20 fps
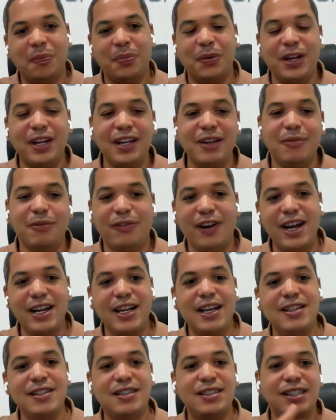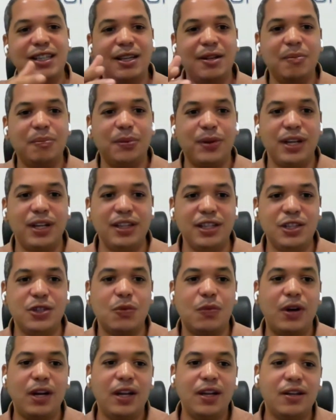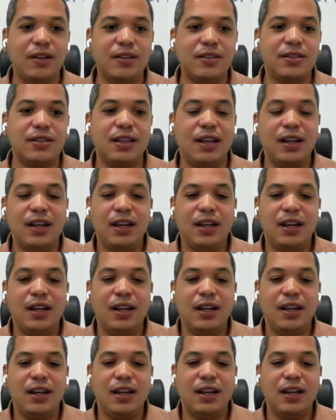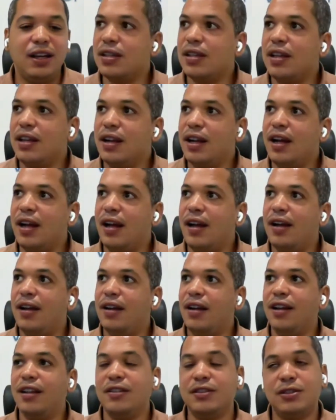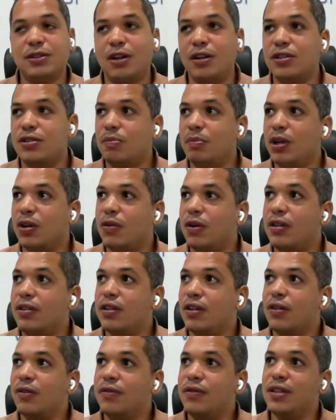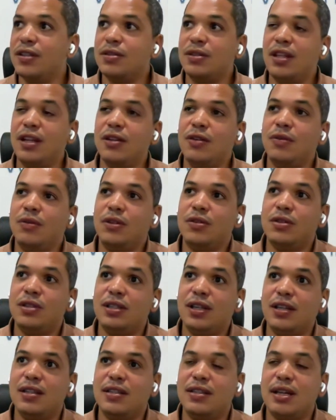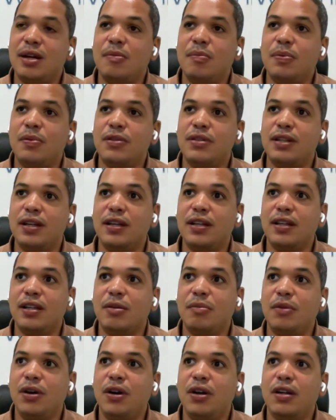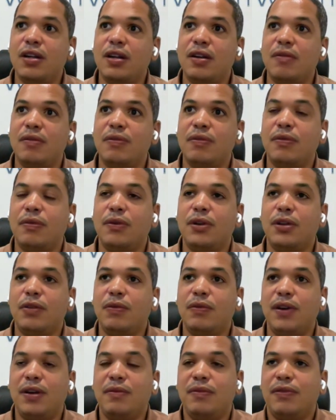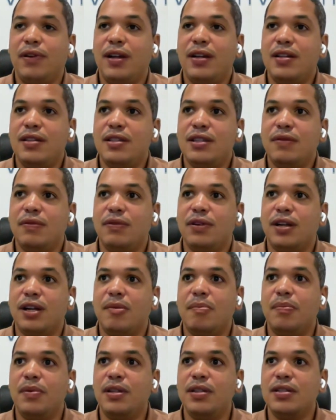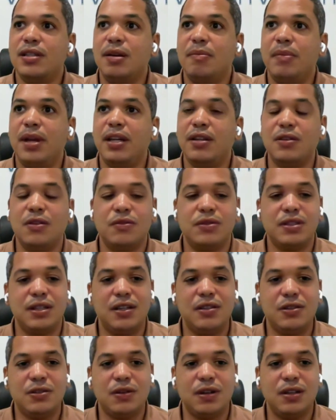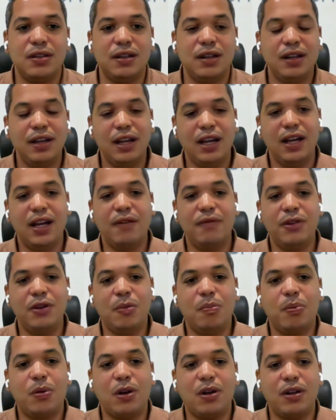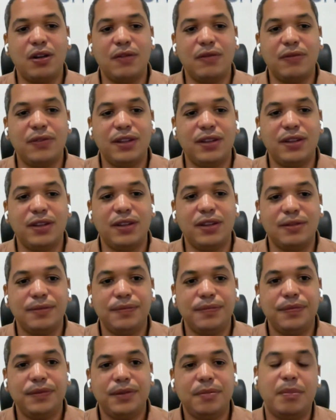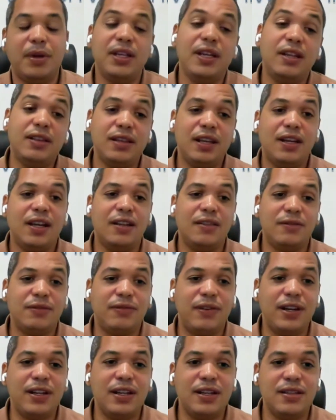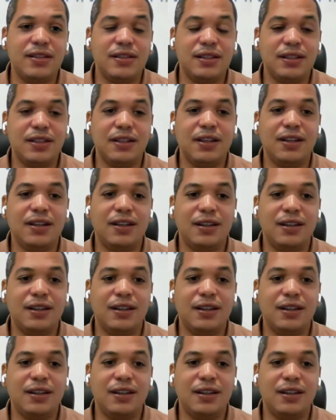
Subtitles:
putting financing, putting these rails, and because then and sorry to be critical of this, then you see examples like in America, you find financing for companies that make no sense, right? Have no product fit, but yet they get financing.